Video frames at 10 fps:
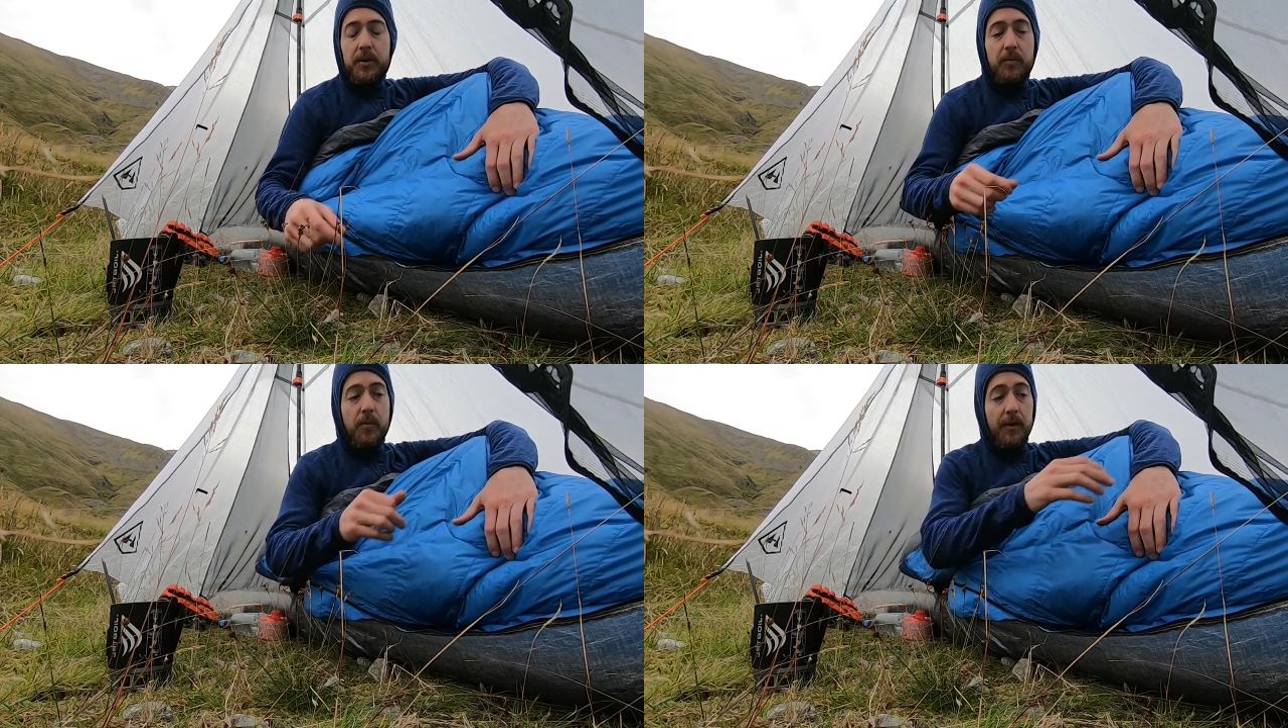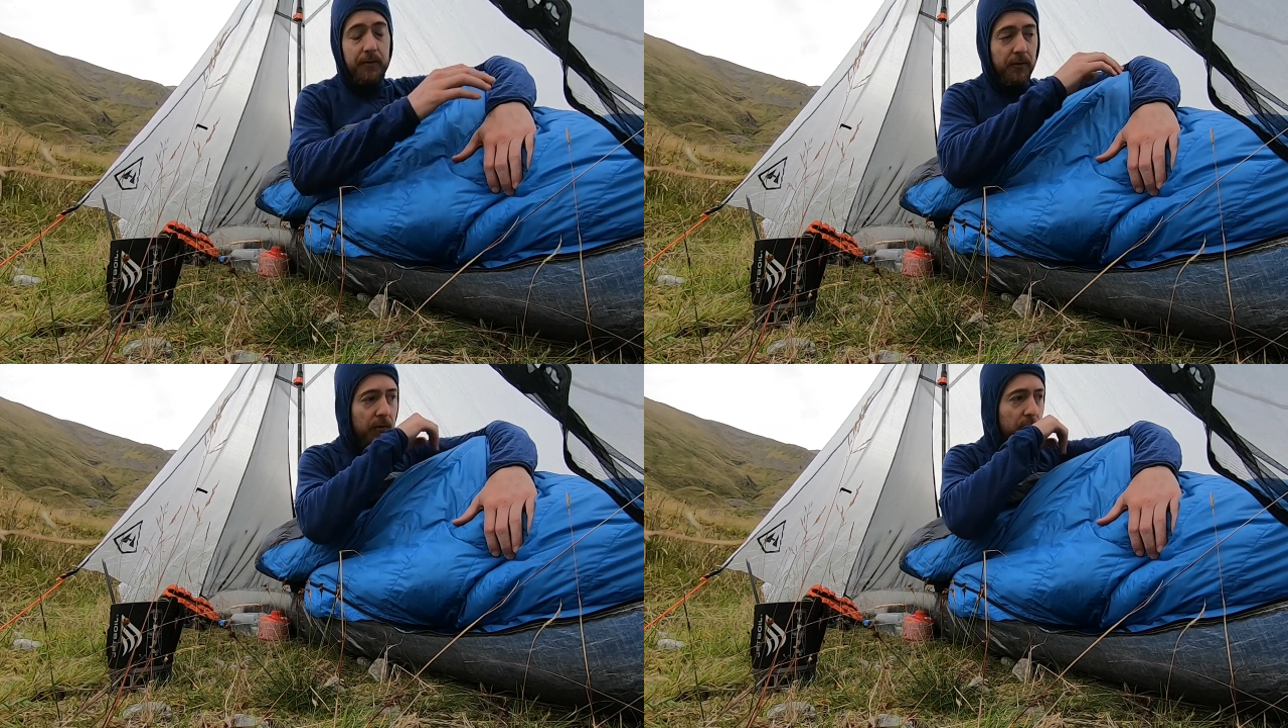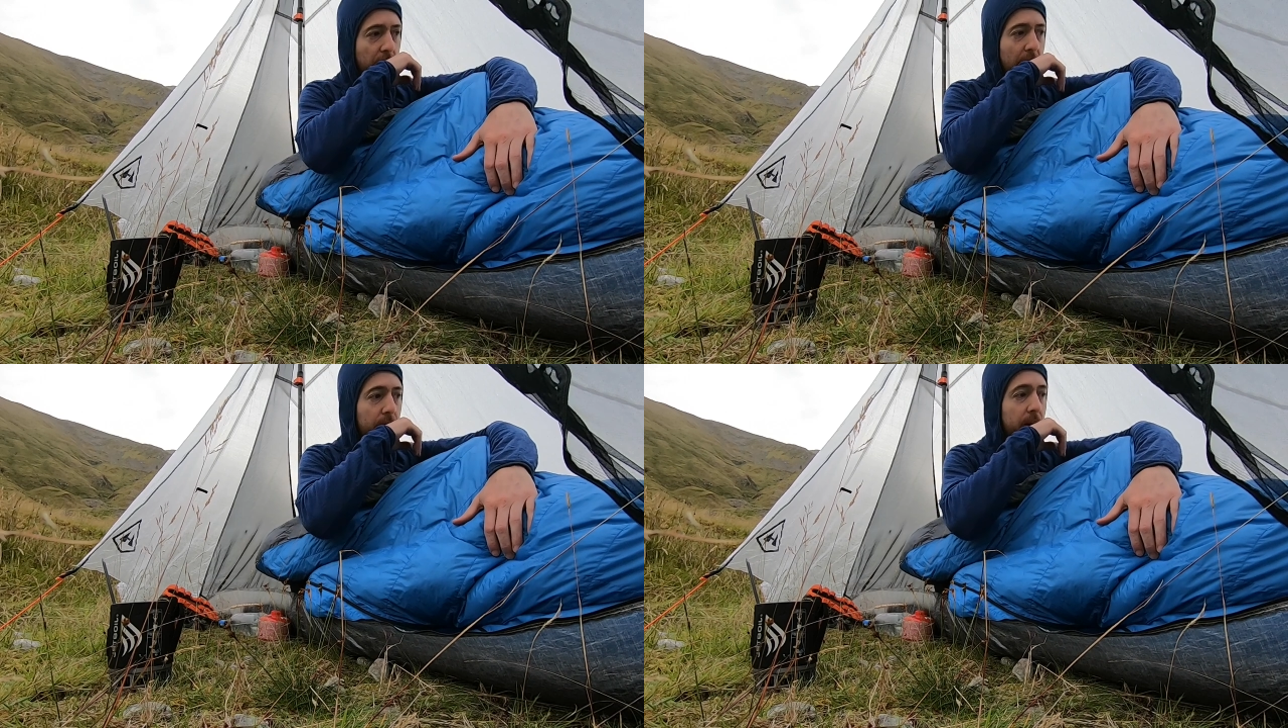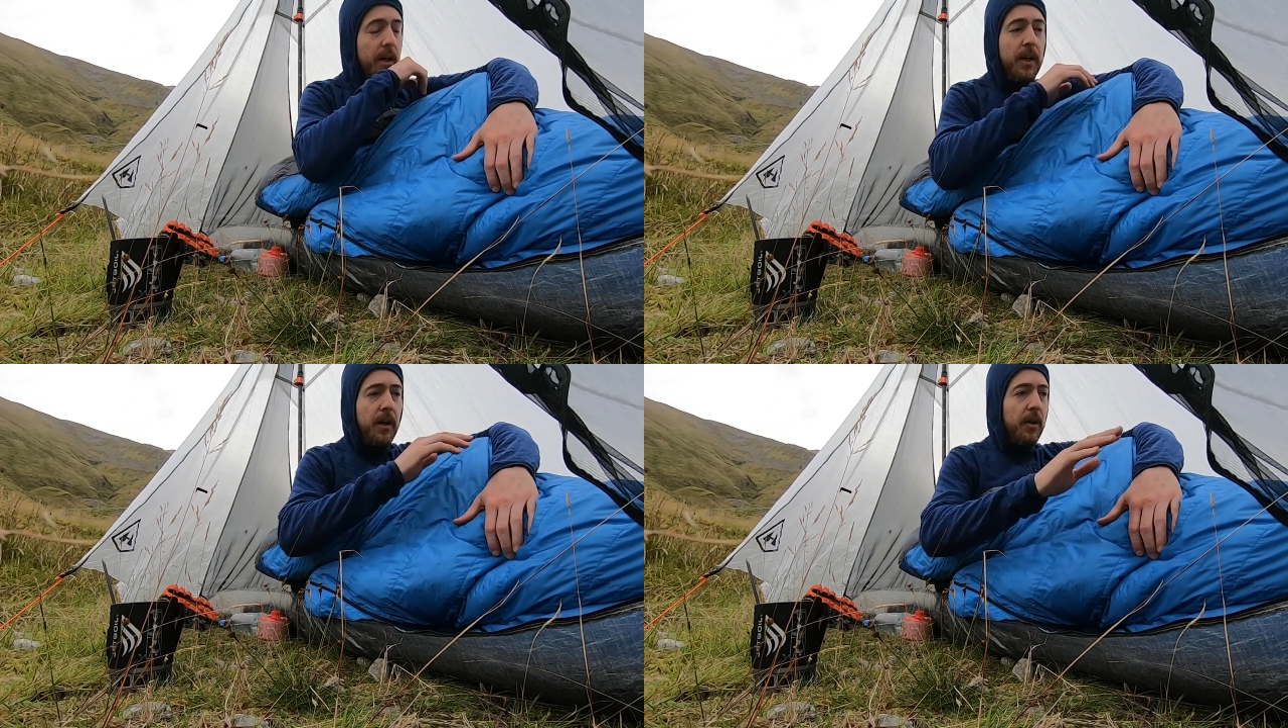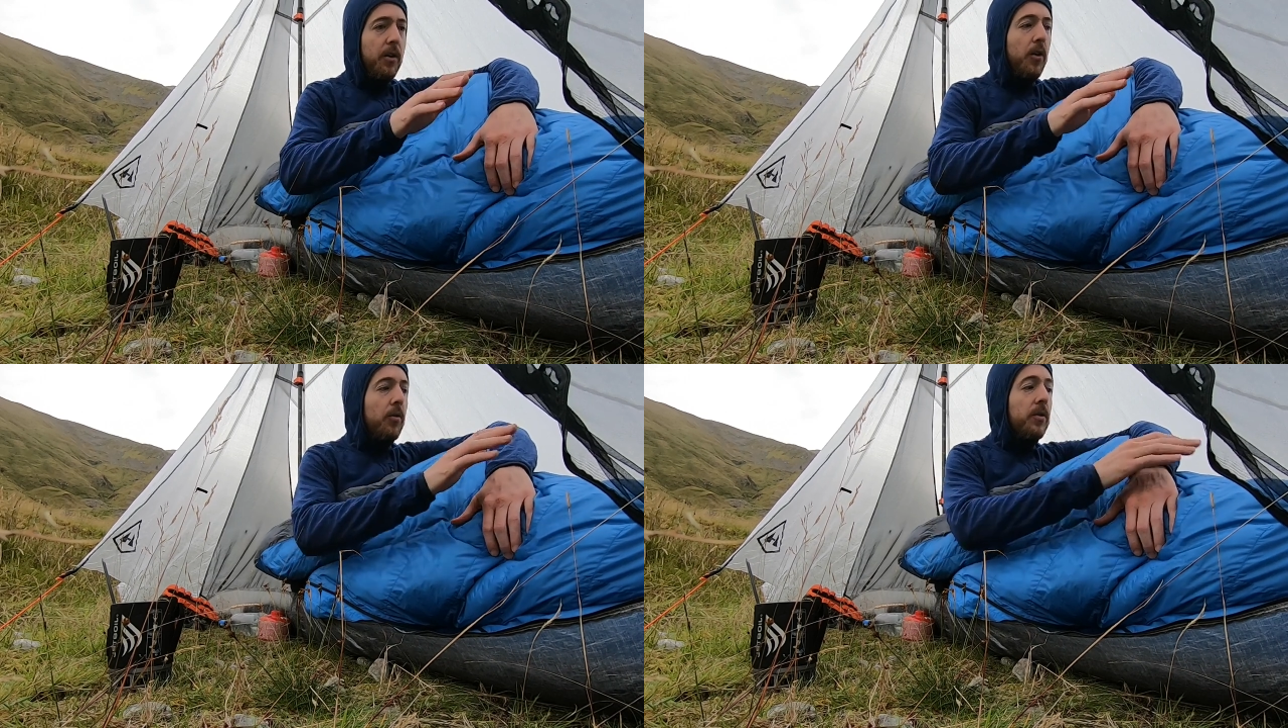some rough ground,
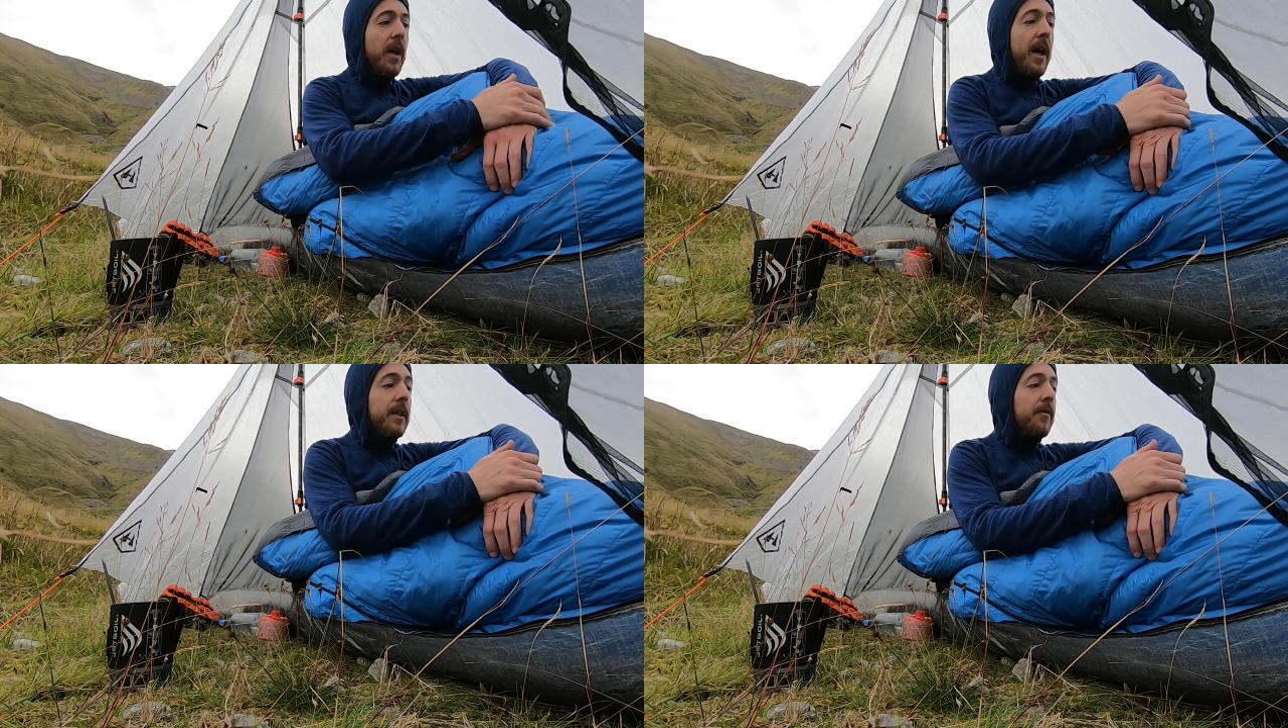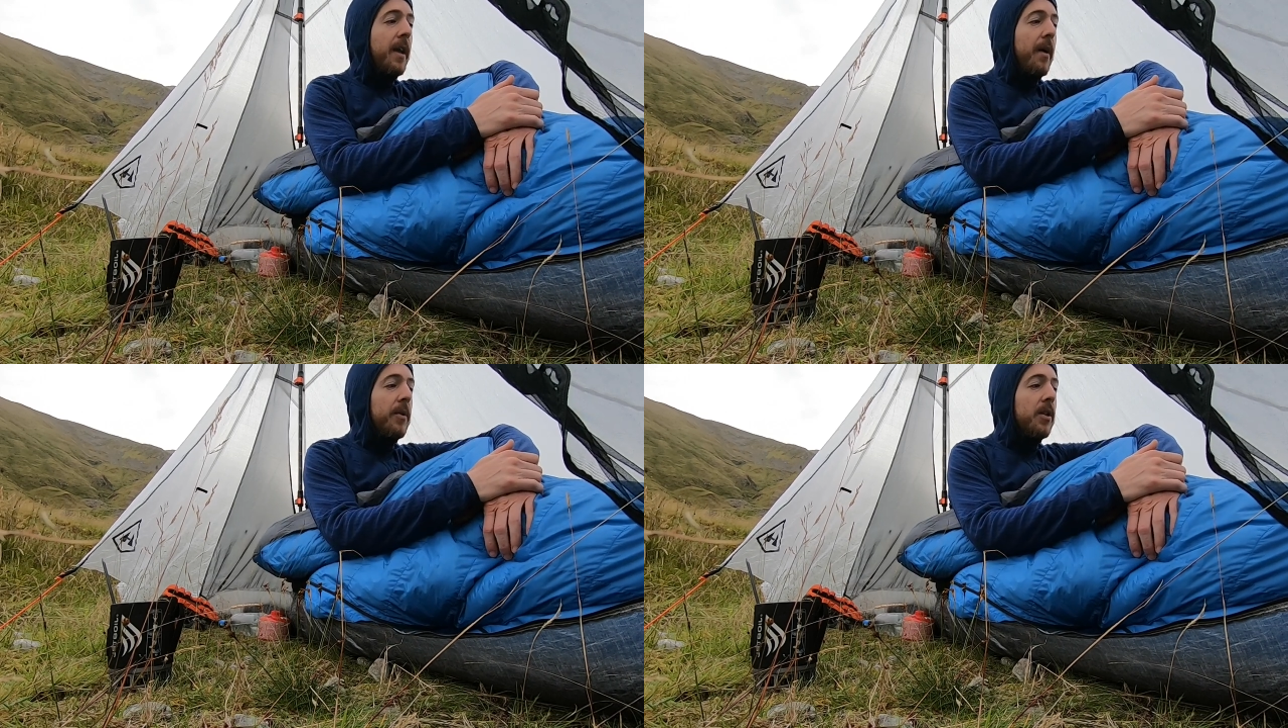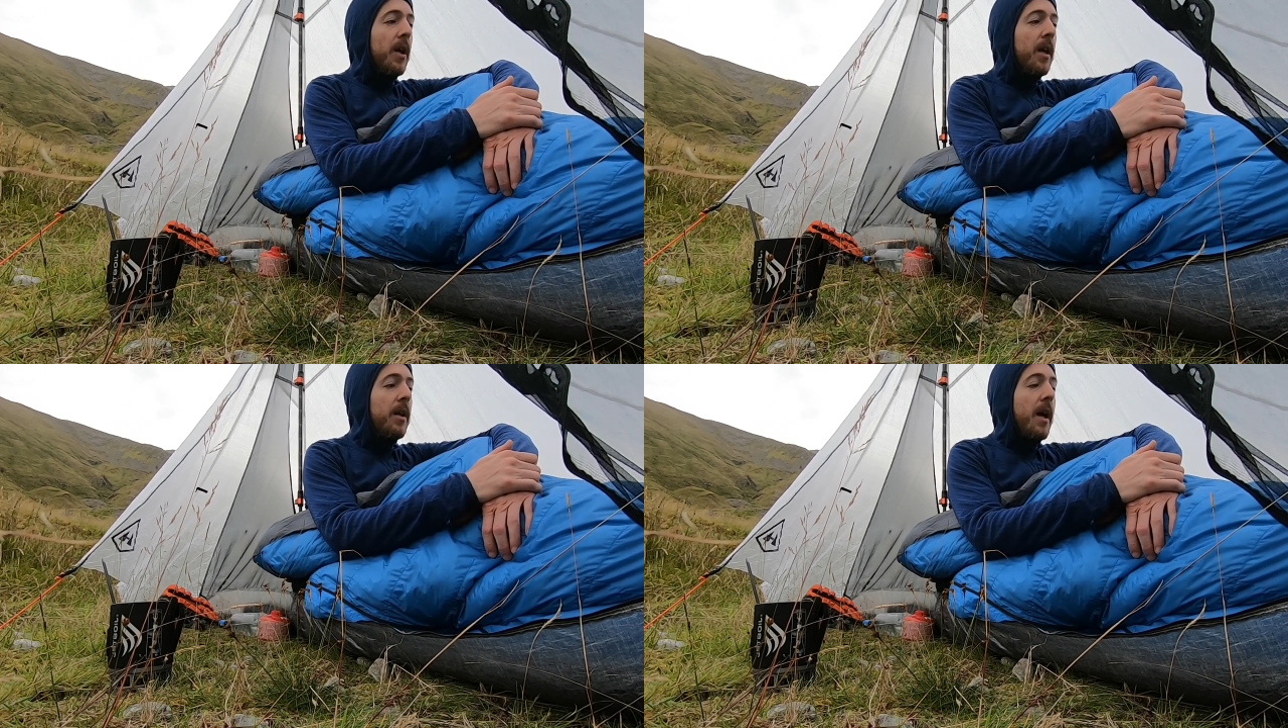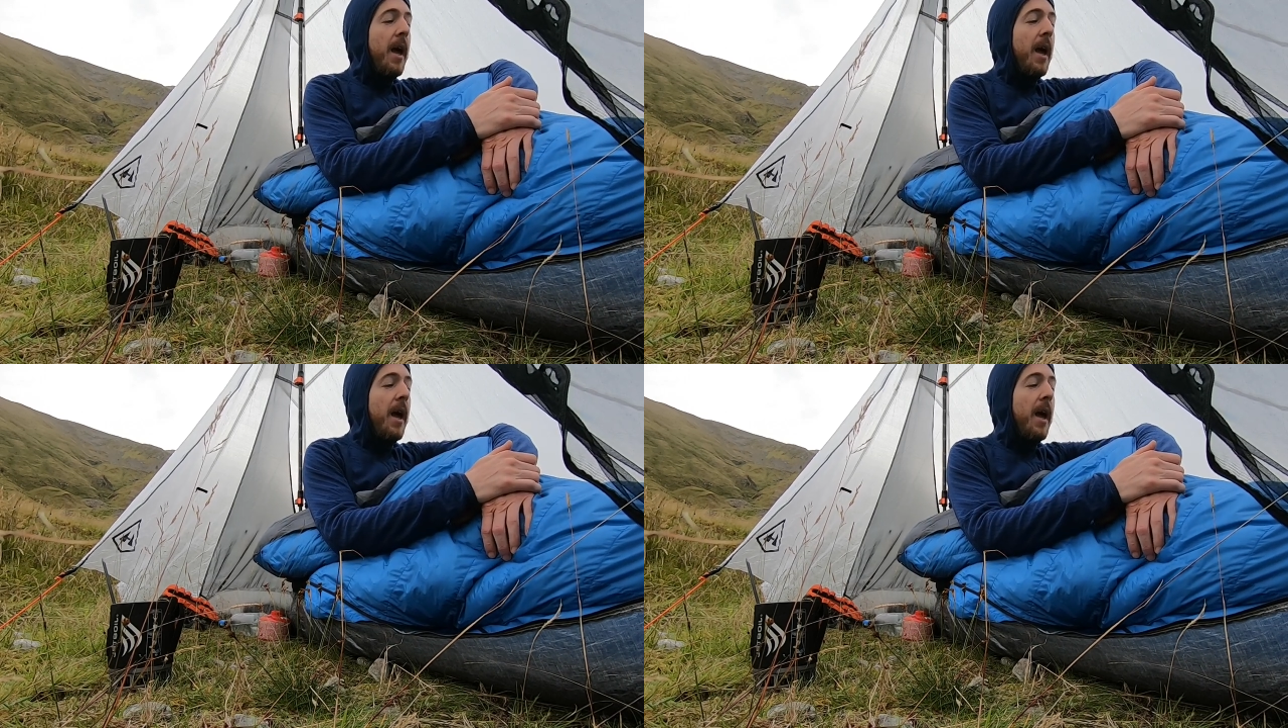no signs of damage yet.